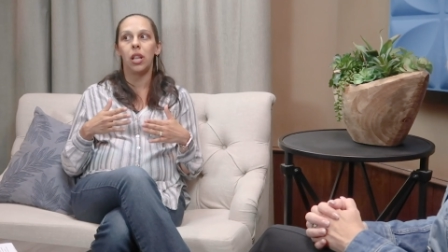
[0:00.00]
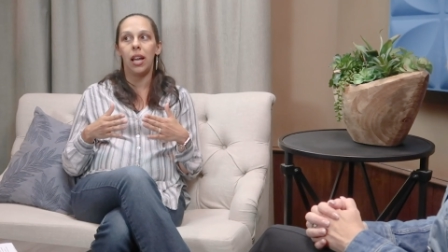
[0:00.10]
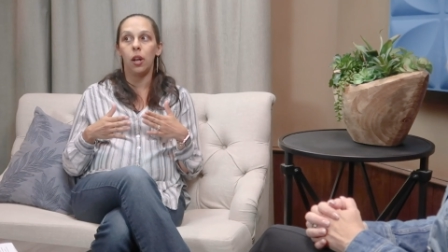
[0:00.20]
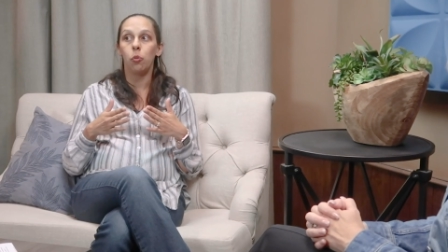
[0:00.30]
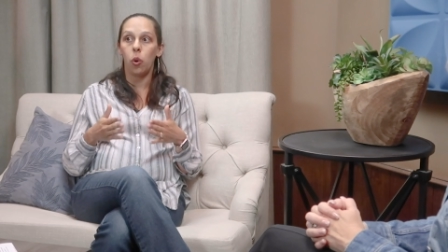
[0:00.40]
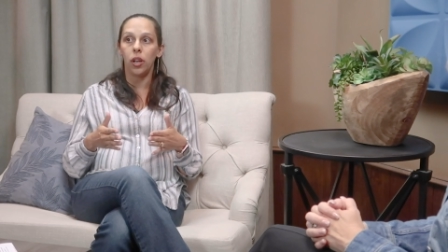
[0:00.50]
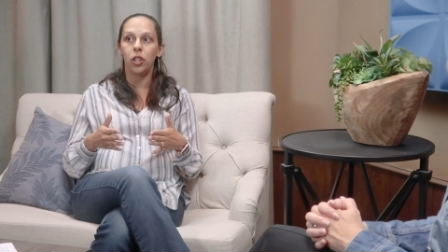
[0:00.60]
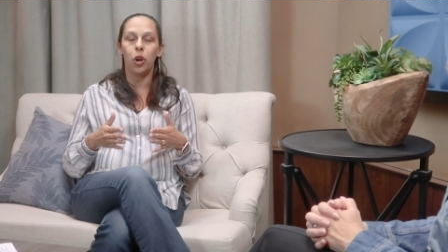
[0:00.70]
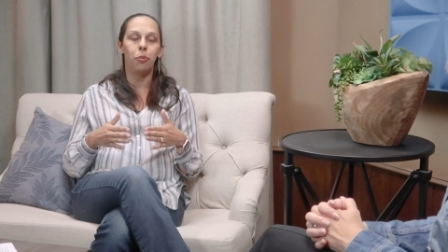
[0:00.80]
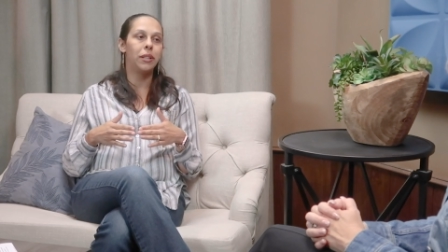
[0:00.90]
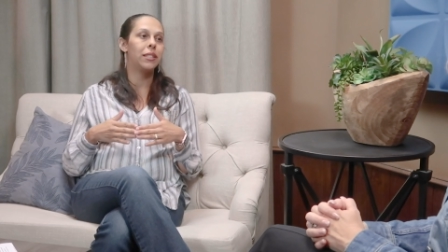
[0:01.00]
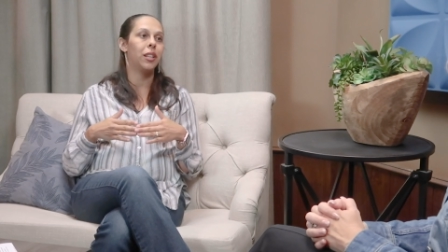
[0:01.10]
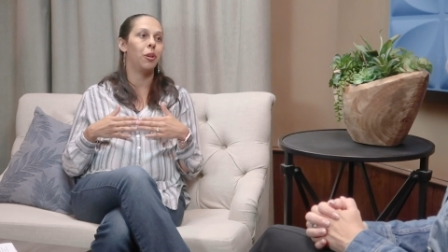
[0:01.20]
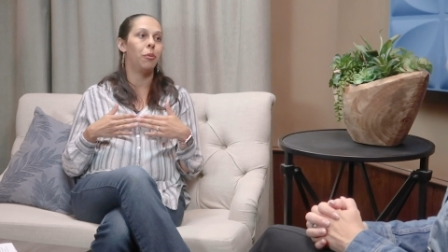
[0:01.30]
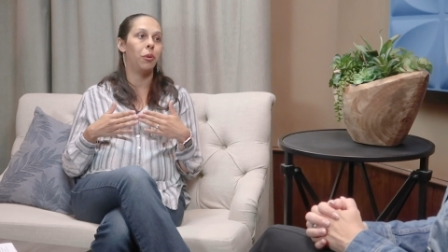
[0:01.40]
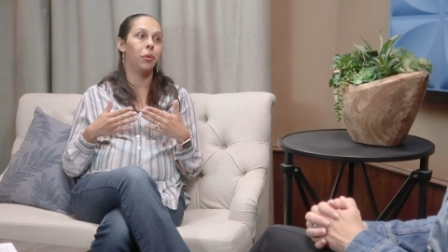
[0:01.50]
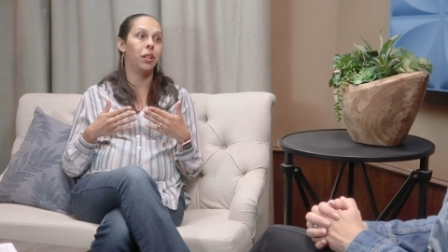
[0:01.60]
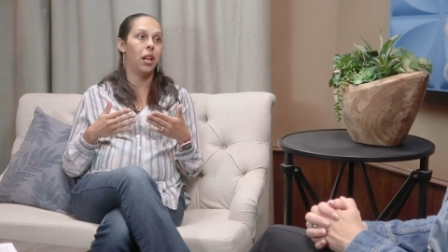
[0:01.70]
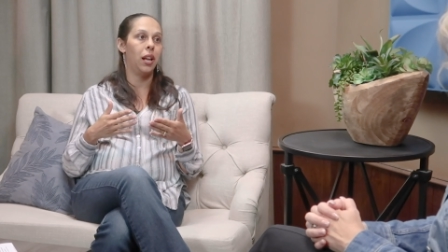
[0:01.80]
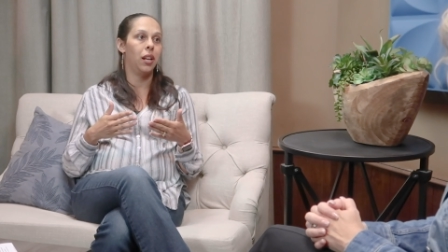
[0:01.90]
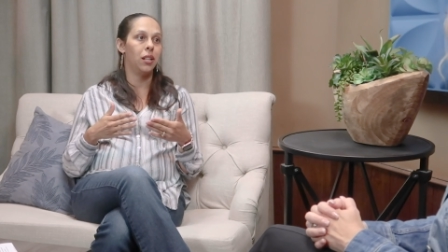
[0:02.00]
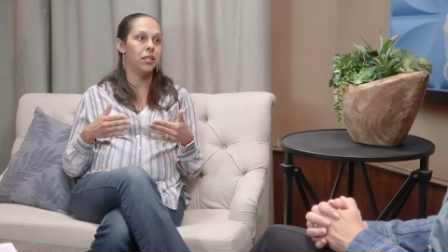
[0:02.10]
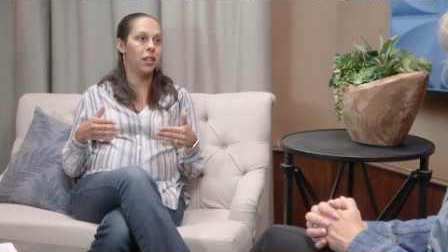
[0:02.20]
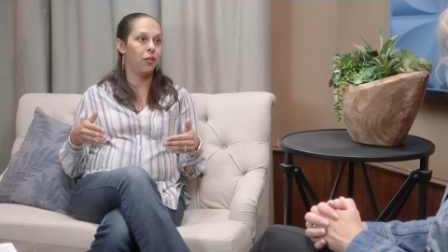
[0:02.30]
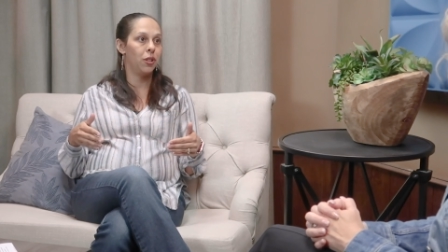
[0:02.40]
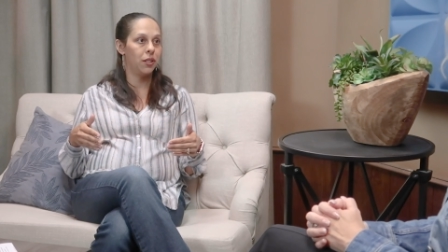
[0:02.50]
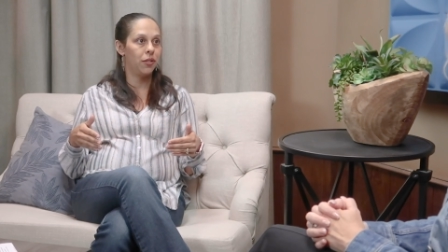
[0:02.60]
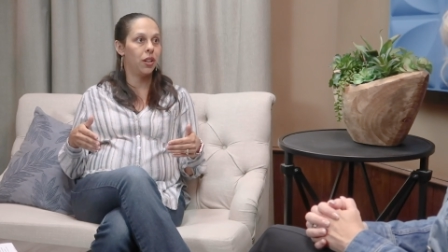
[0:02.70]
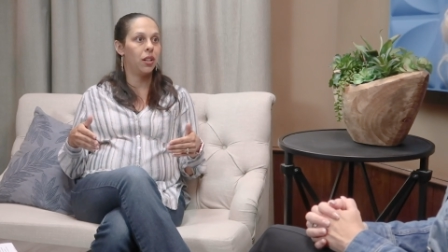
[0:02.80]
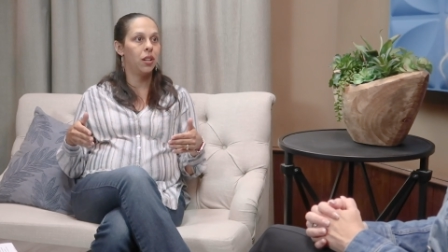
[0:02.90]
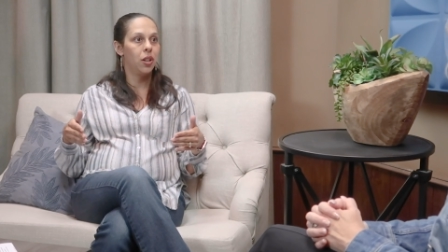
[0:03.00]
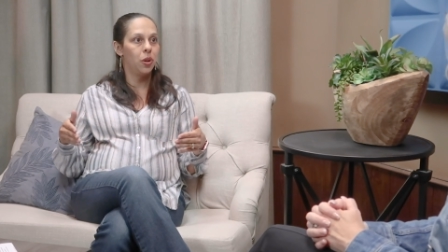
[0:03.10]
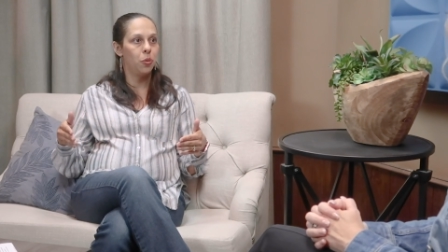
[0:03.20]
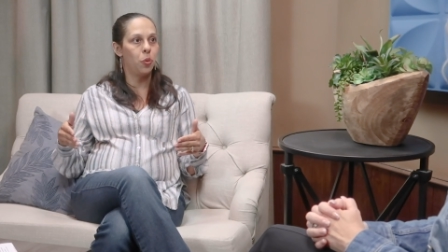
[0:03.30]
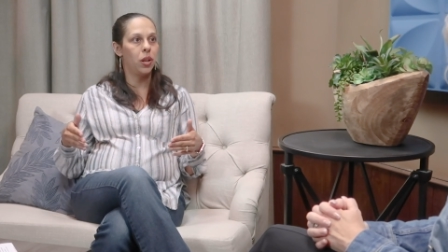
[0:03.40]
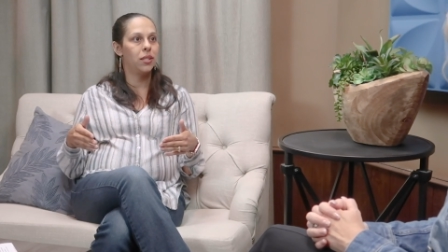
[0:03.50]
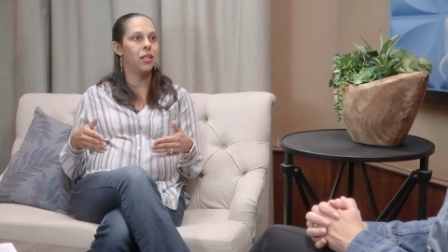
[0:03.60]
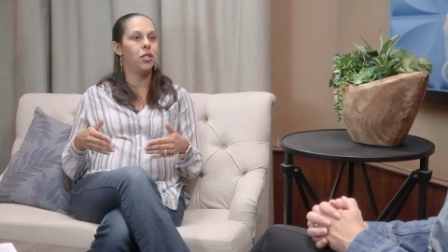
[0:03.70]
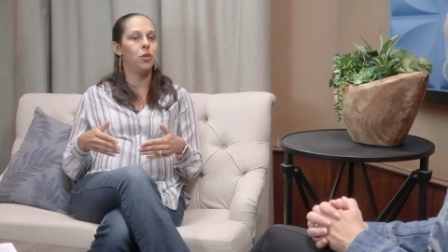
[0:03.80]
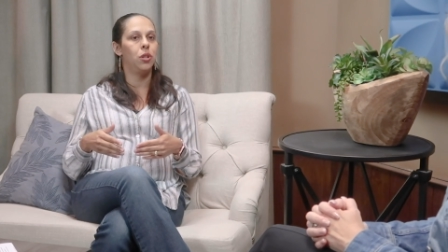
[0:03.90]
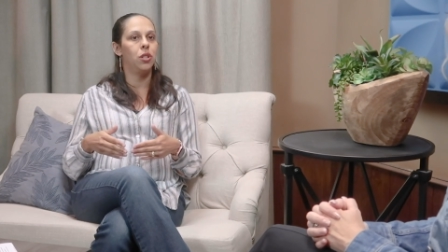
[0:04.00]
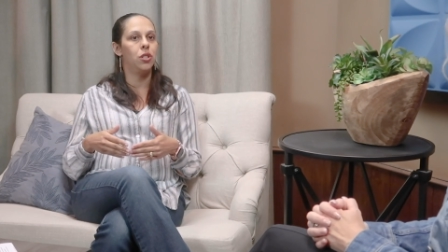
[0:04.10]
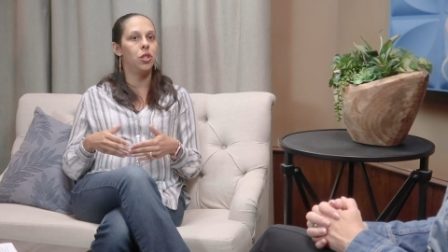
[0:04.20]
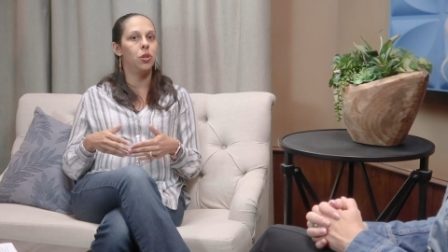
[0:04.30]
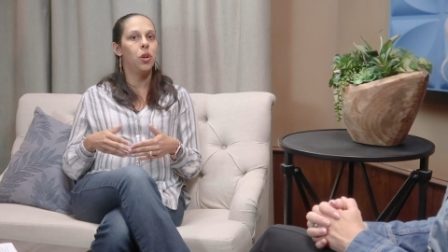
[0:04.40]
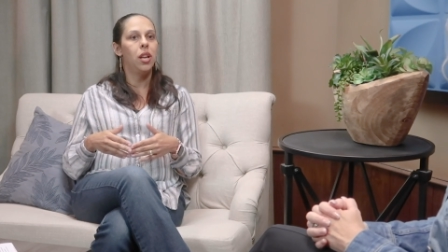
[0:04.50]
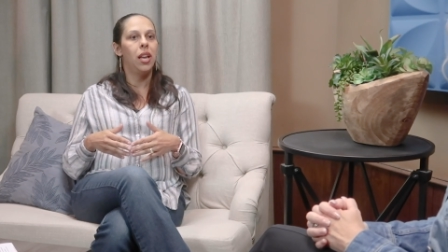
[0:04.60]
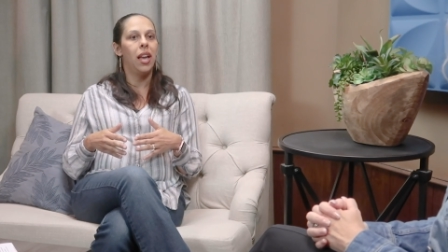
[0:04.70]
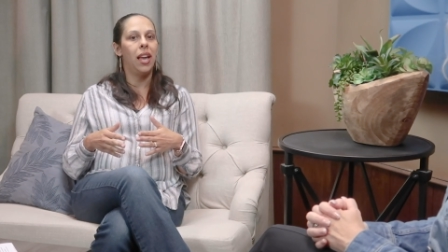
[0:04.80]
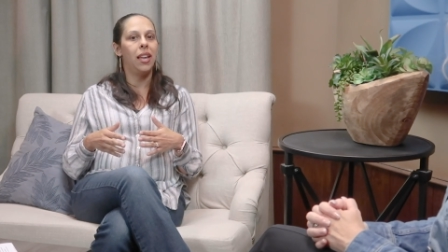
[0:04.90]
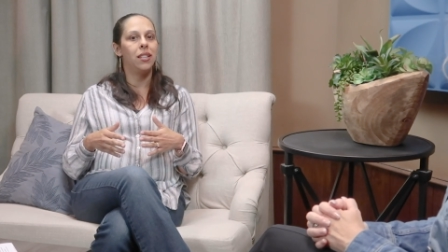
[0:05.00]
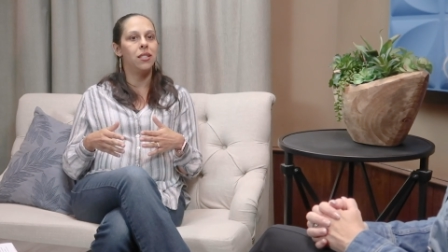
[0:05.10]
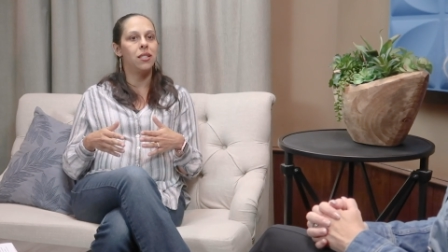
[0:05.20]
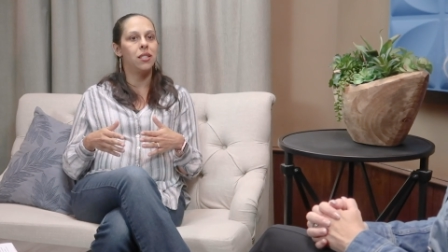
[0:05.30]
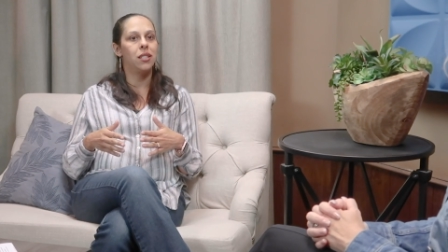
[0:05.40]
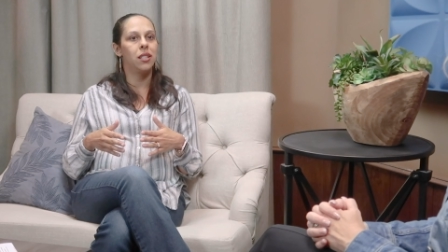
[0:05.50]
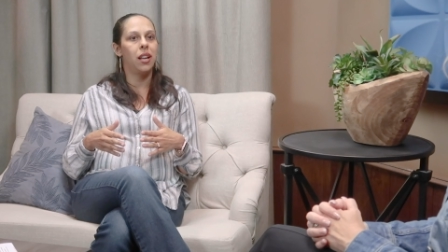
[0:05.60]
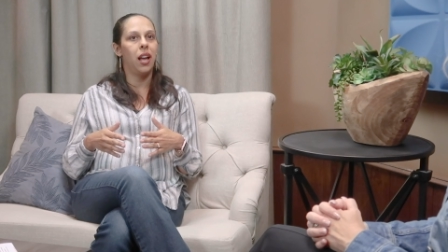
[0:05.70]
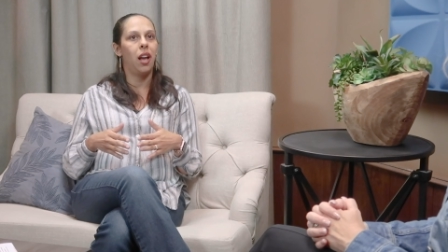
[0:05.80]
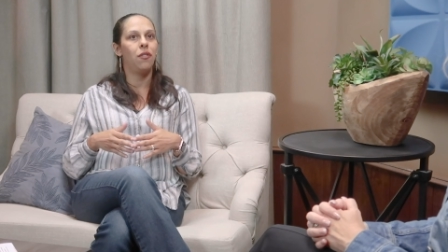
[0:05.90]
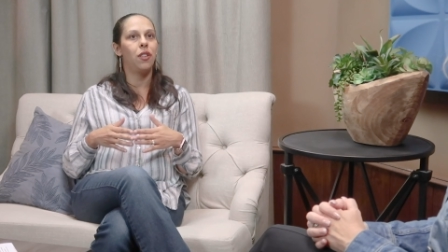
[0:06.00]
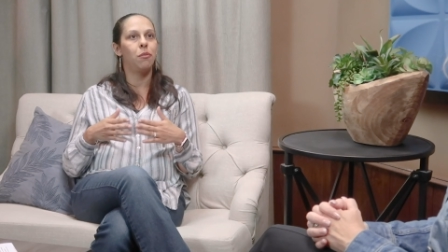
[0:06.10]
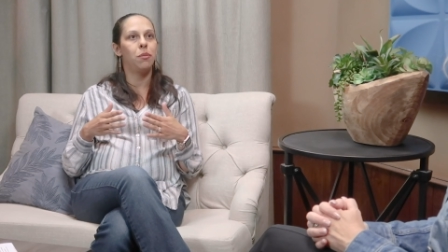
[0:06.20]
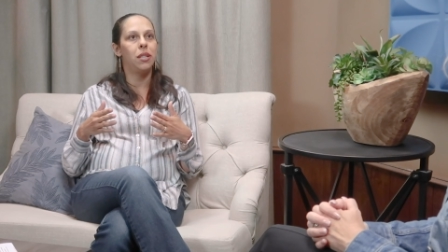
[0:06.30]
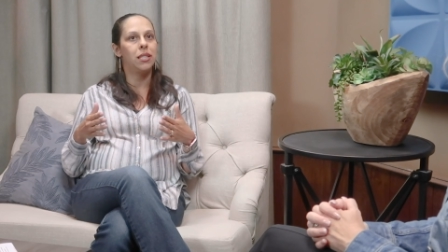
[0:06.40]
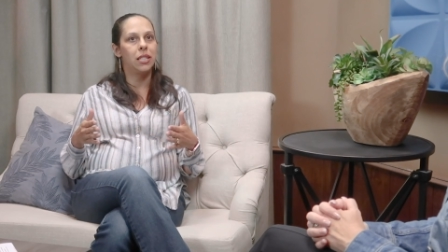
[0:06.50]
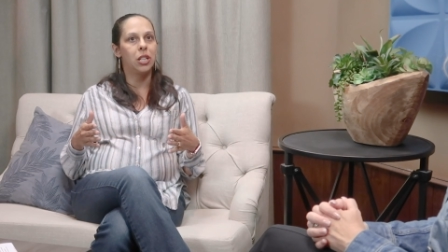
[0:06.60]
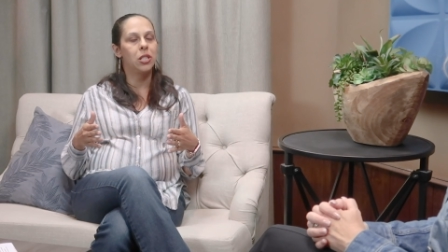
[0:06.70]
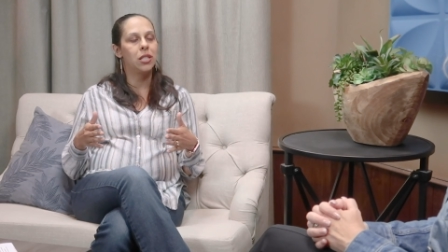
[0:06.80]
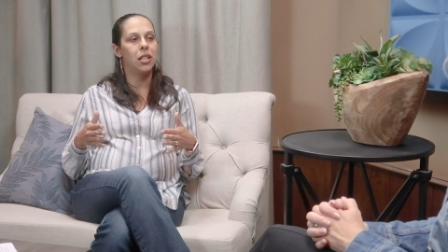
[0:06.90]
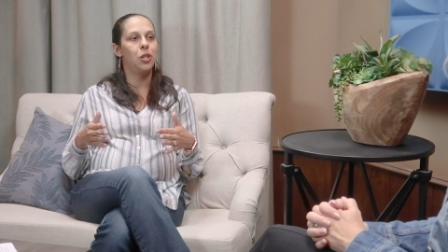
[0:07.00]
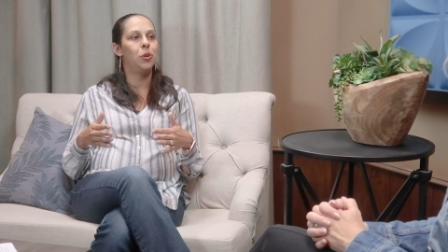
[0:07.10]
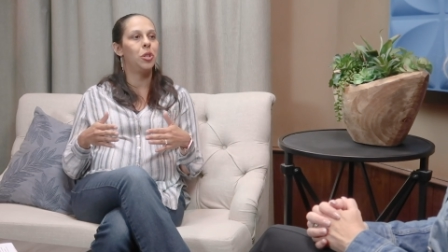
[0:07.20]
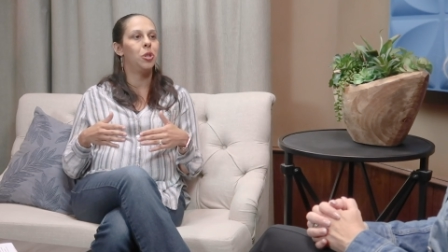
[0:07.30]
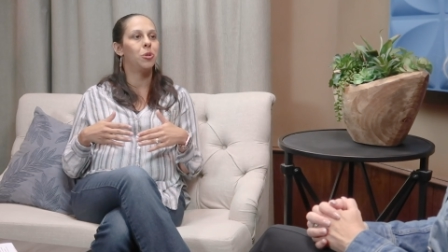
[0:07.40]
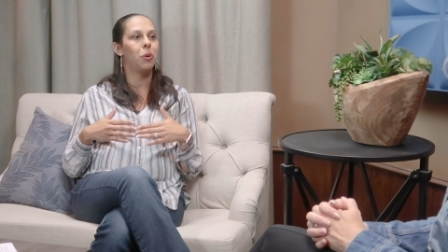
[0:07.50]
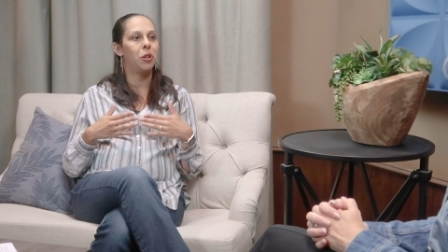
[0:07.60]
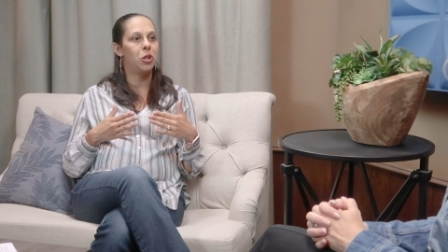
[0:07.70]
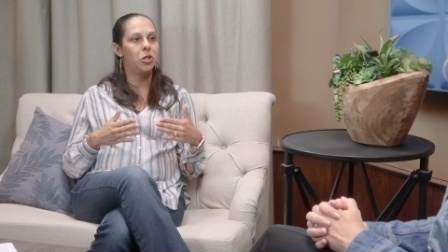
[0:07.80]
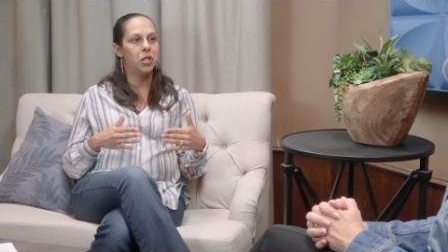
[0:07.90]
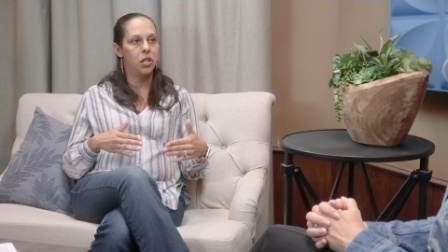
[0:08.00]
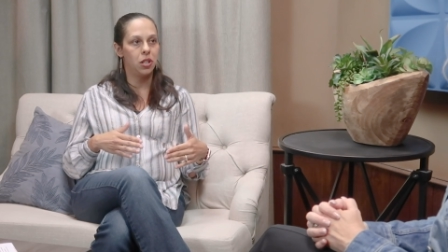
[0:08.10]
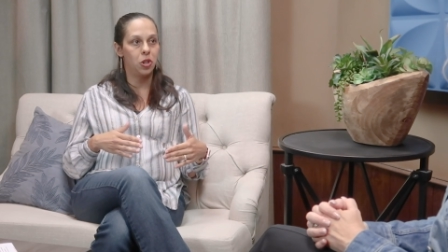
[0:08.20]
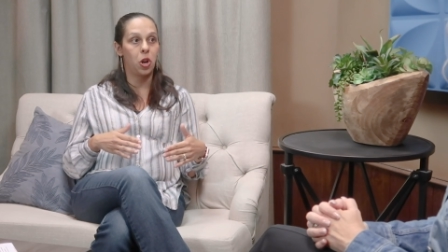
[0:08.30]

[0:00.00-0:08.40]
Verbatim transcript: rely on one coping skill, but rely mm-hmm. on several different mm-hmm. ones that you can do. And have them be skills that you can use whether you're sitting in your